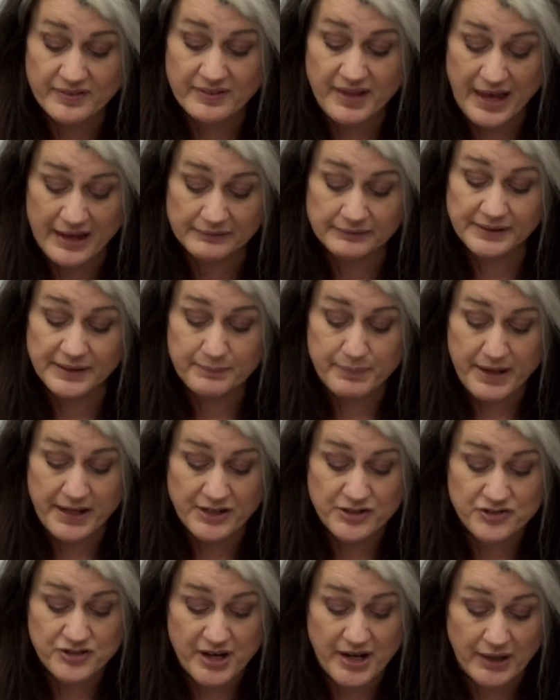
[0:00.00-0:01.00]
that
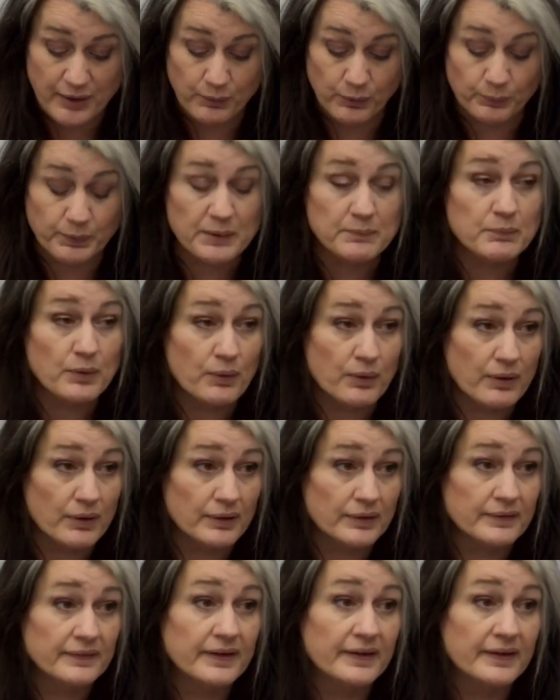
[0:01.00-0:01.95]
rebate check will be more